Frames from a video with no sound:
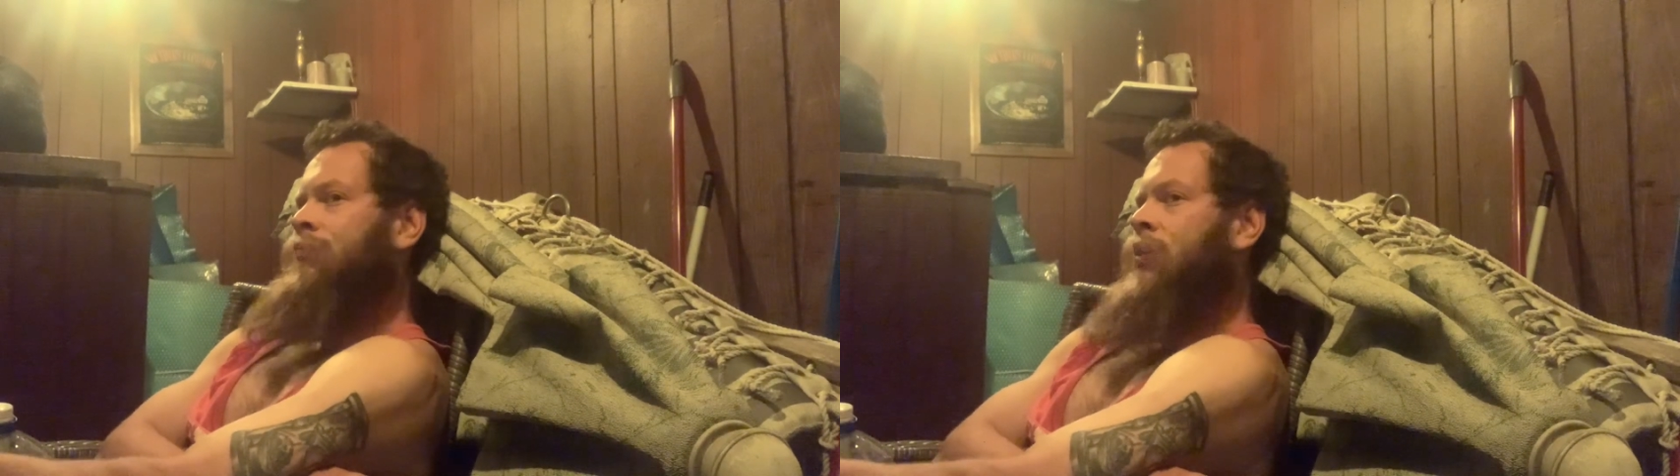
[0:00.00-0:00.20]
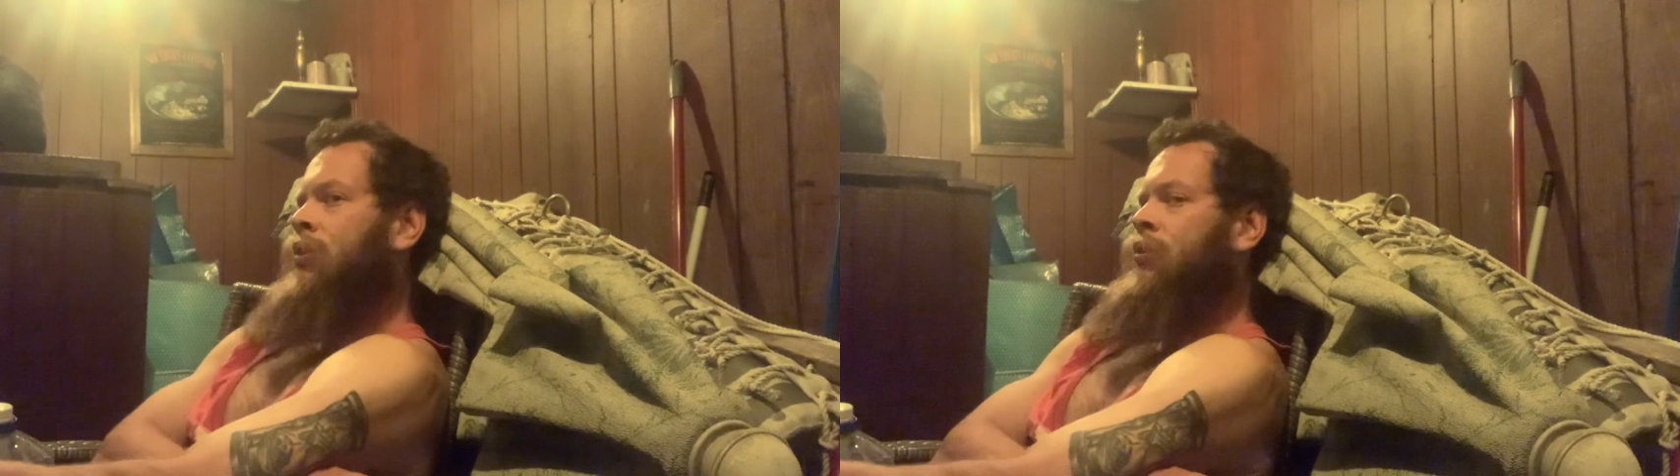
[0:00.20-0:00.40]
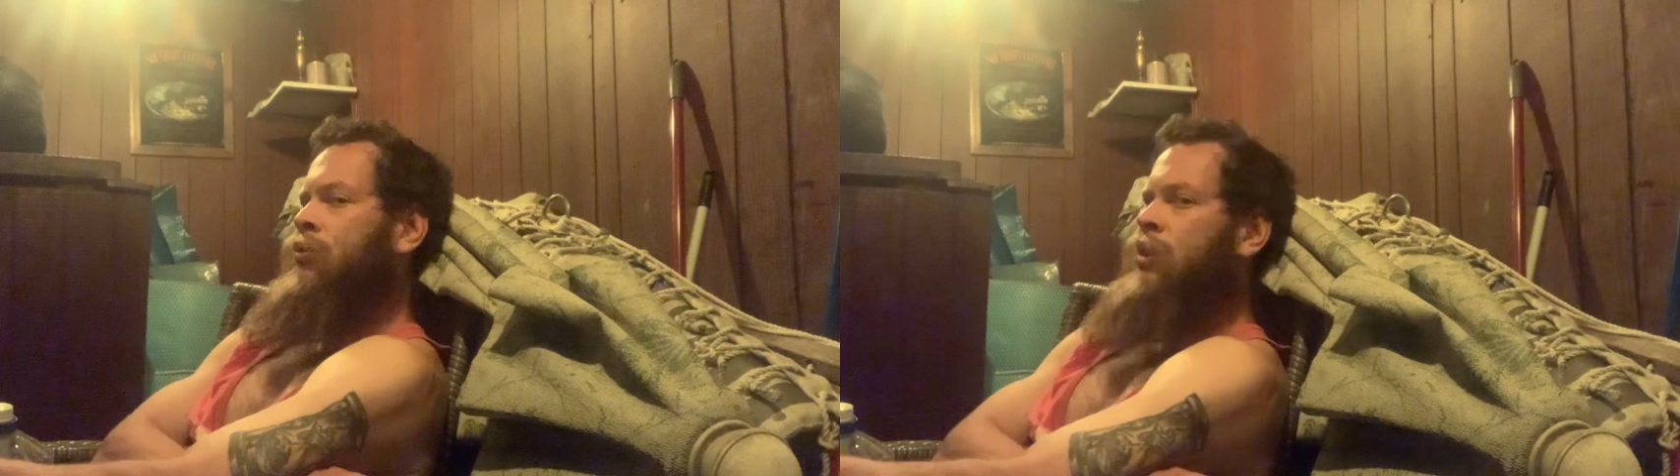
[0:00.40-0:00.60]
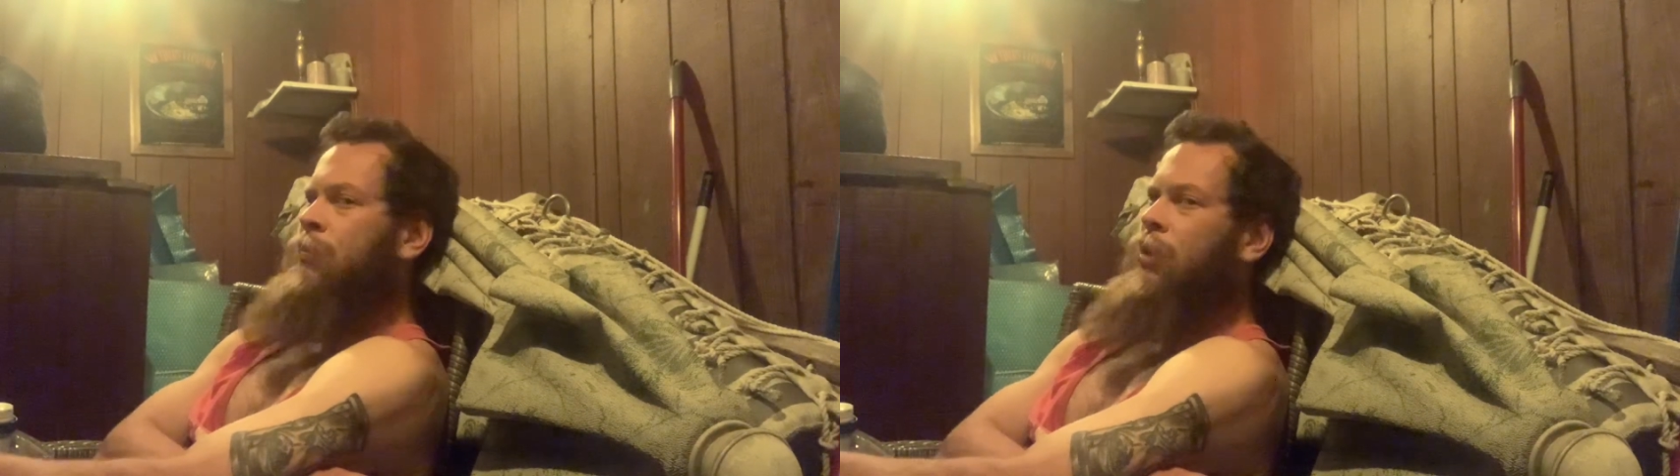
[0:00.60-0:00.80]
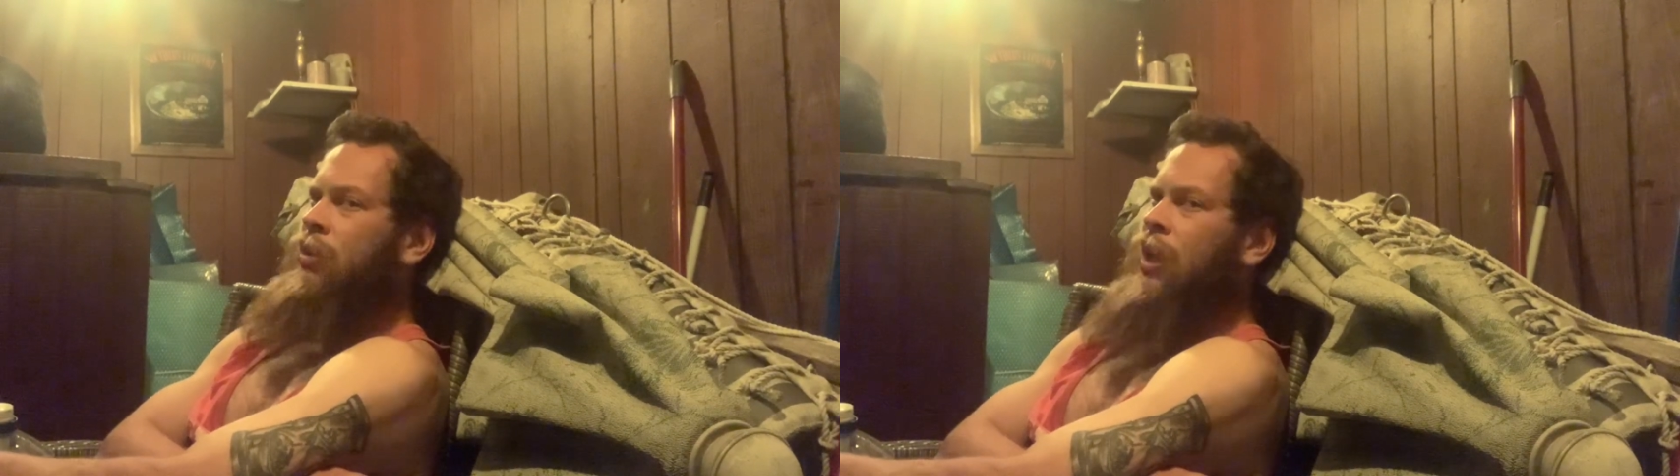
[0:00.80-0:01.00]
Doesn't seem
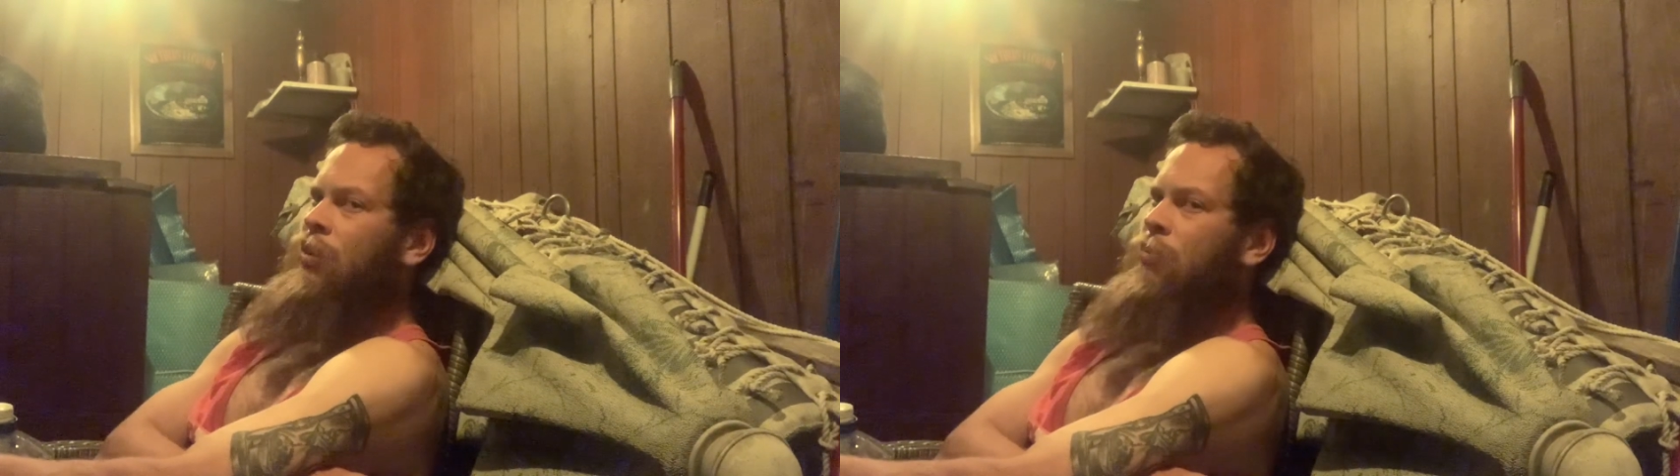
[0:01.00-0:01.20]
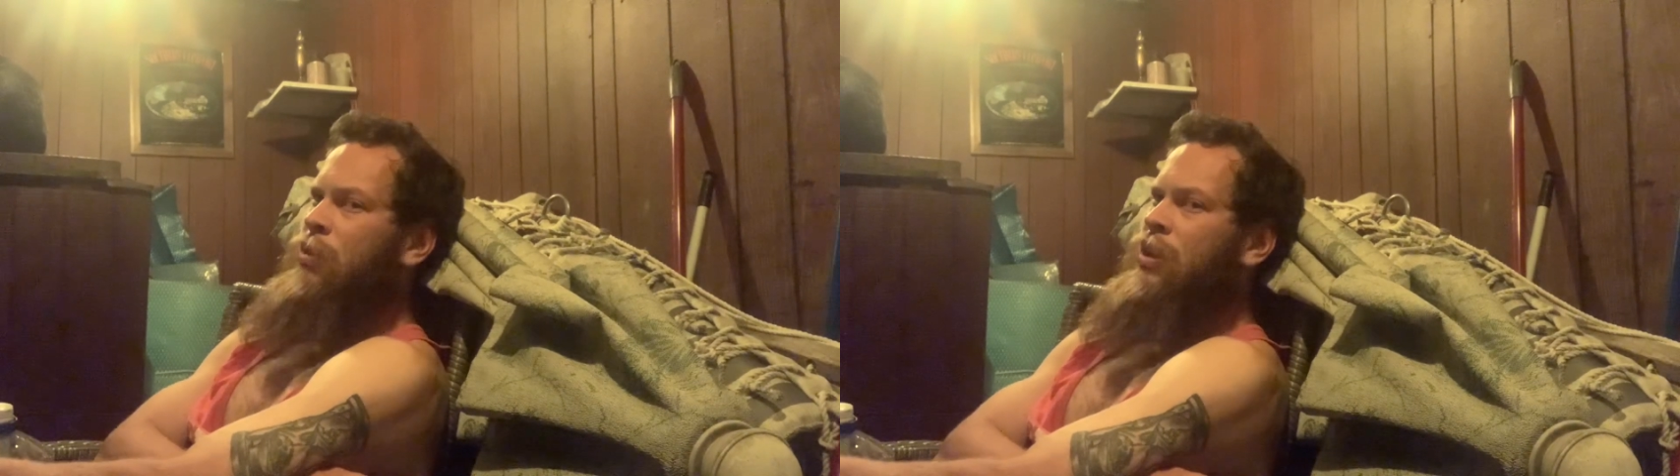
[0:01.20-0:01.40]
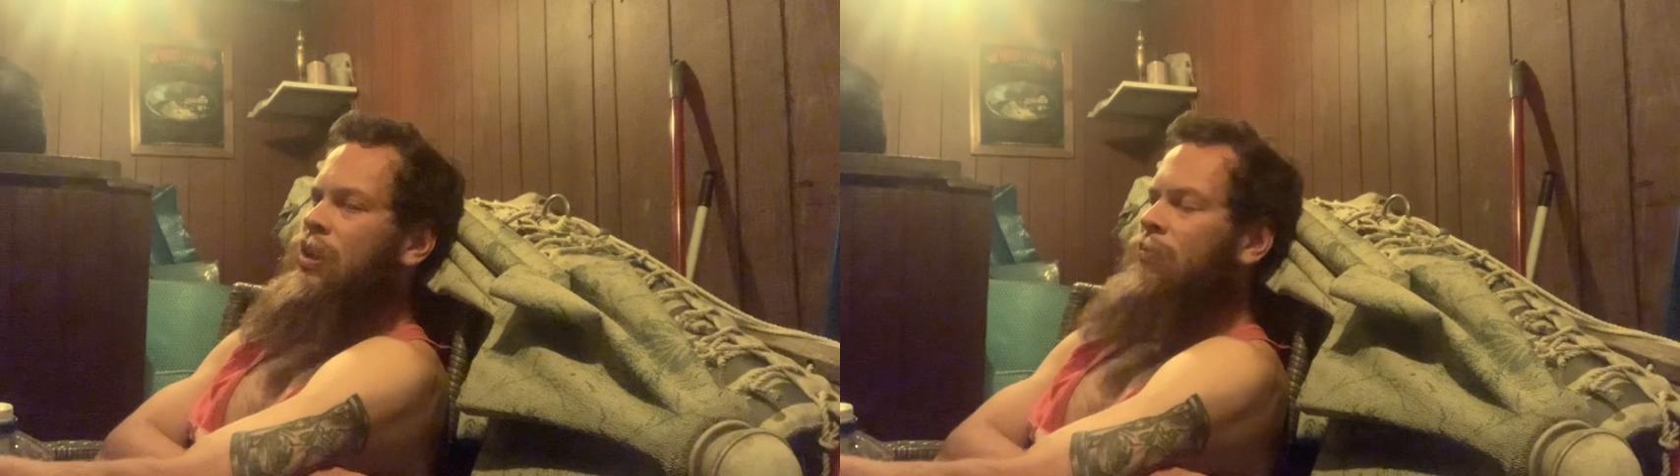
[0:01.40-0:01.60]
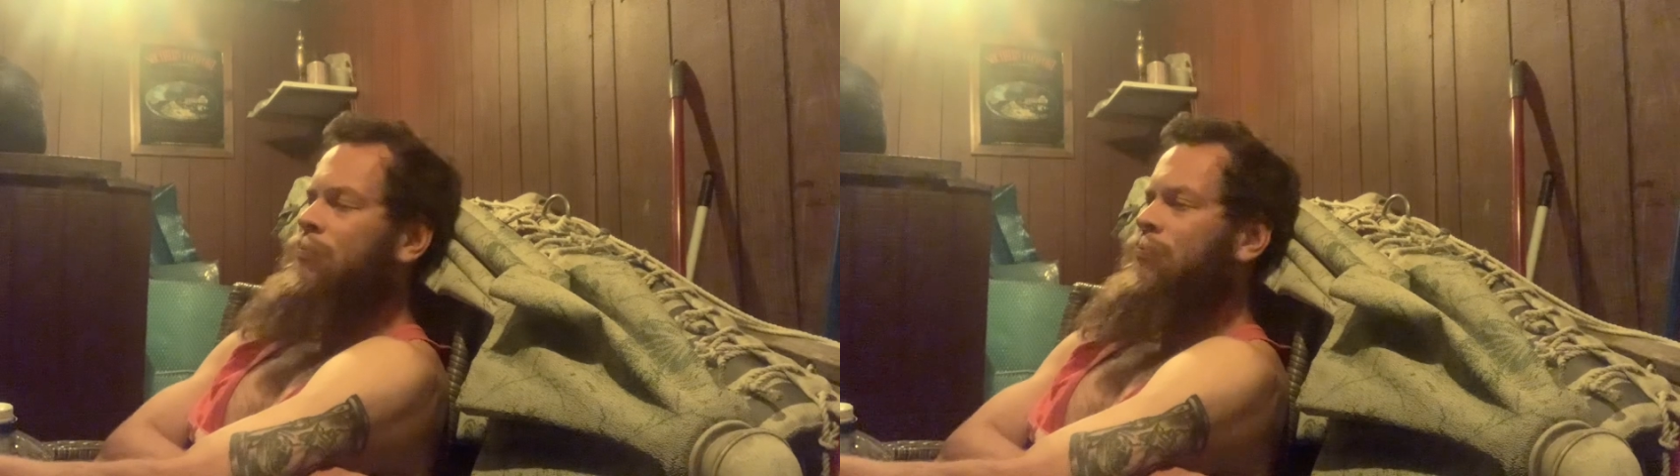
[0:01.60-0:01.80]
like that to me.